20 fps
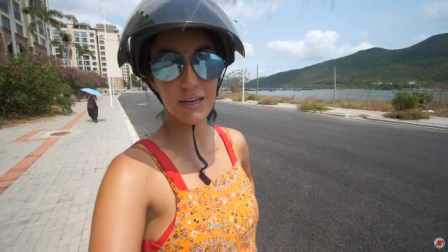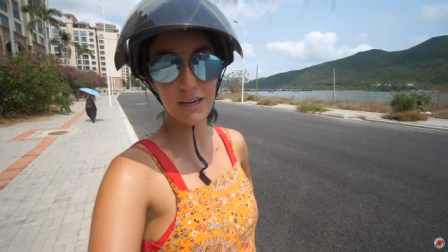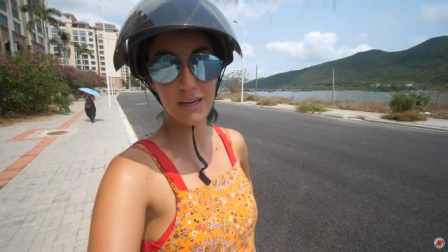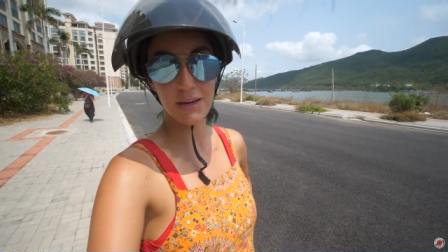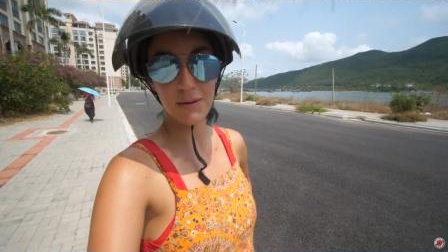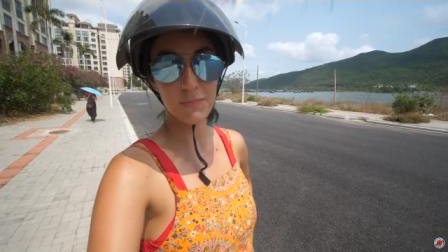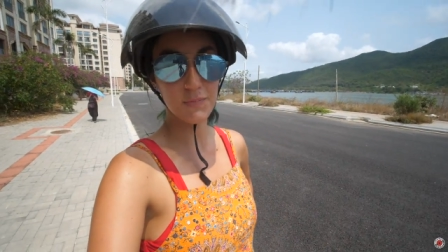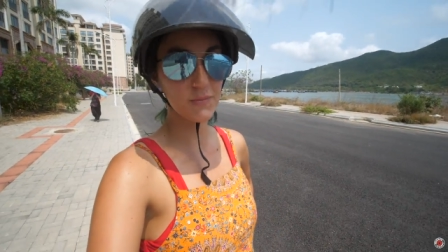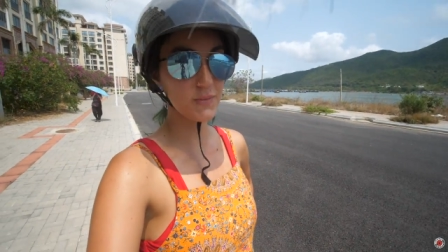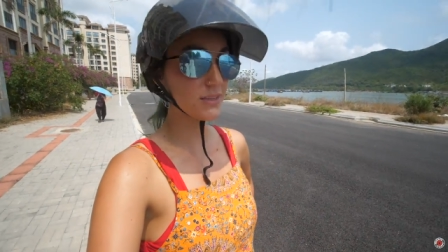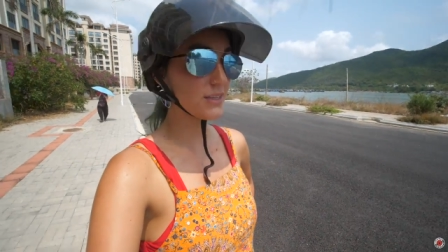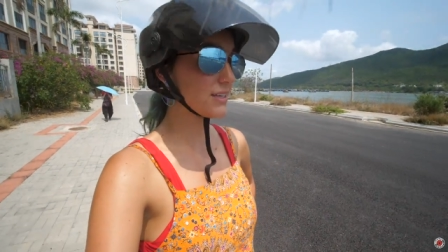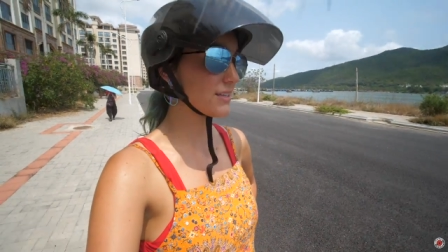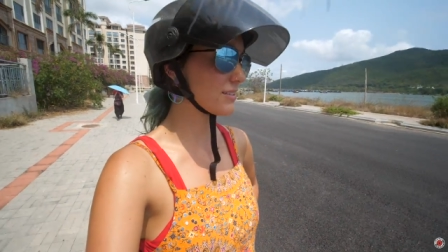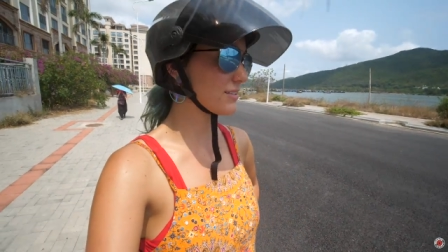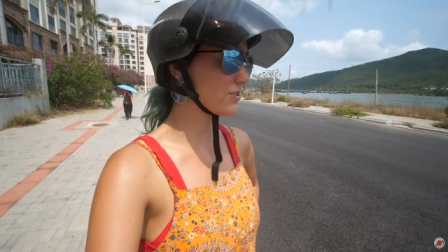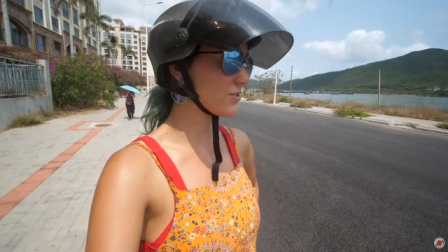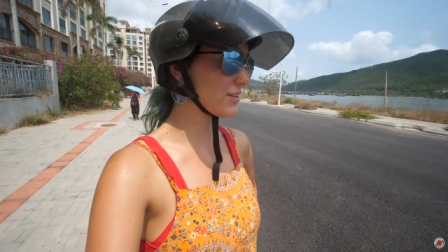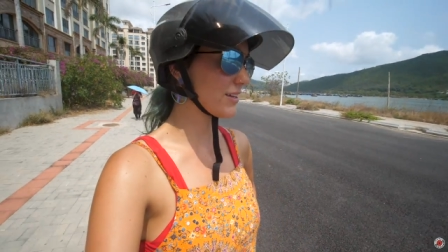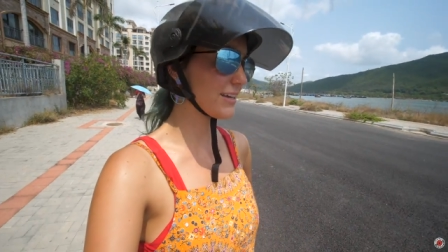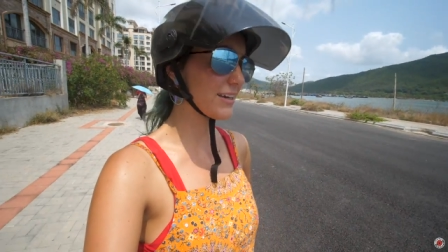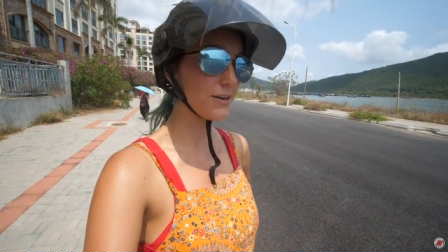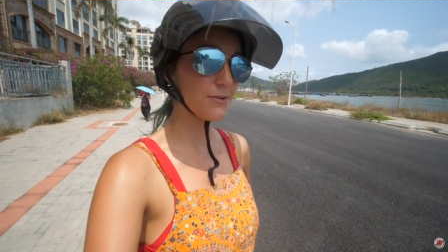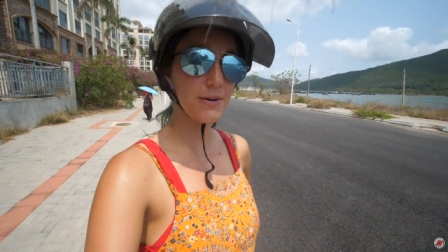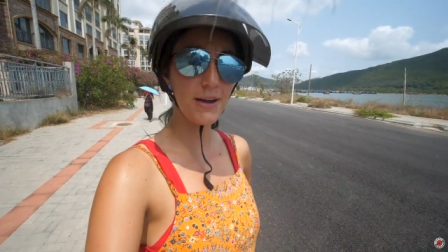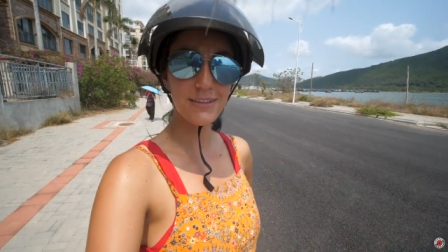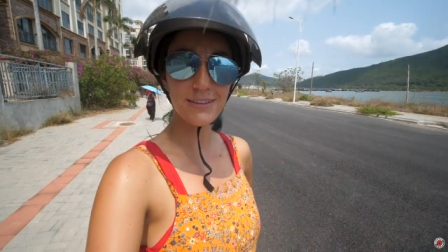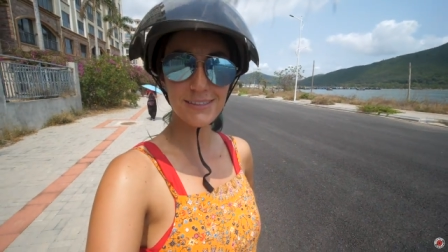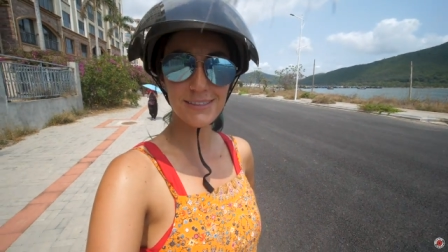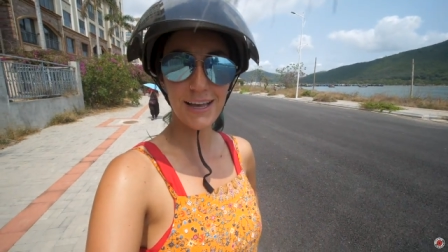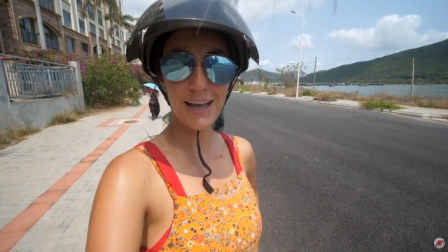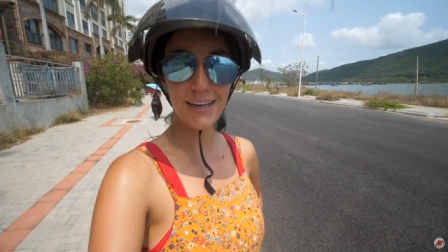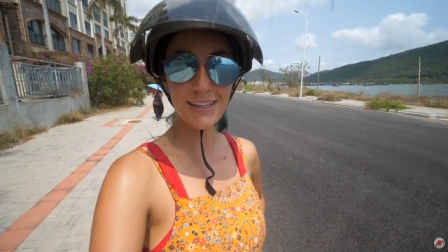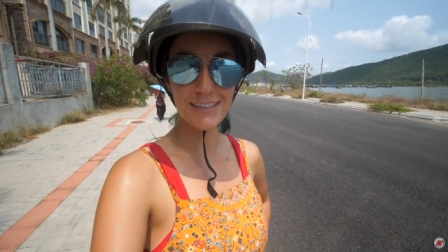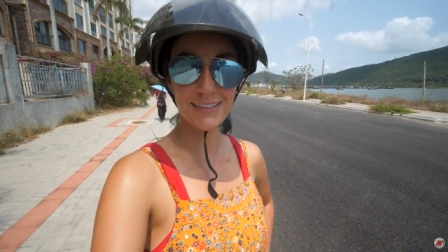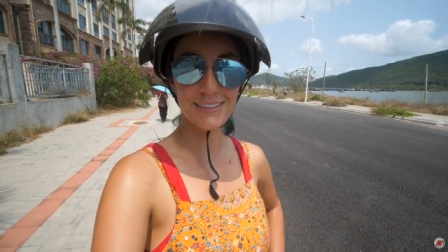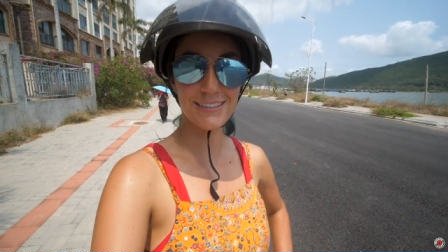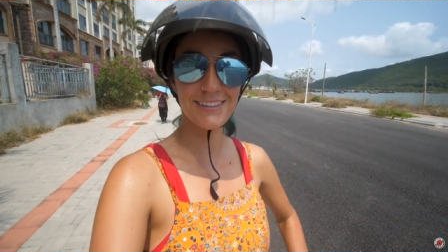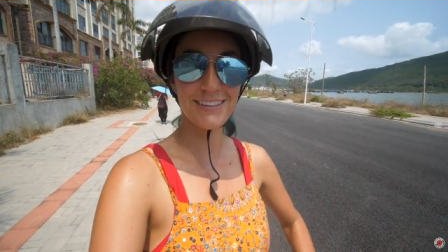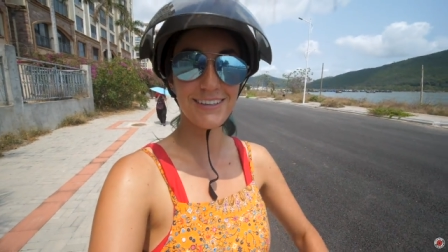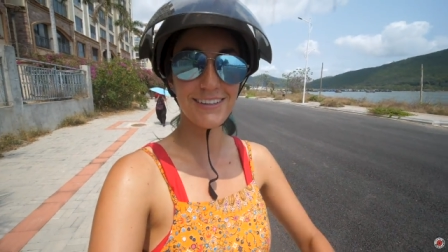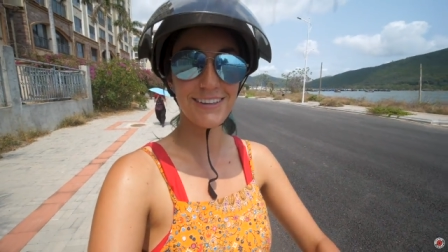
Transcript: um, at least you can get around this island.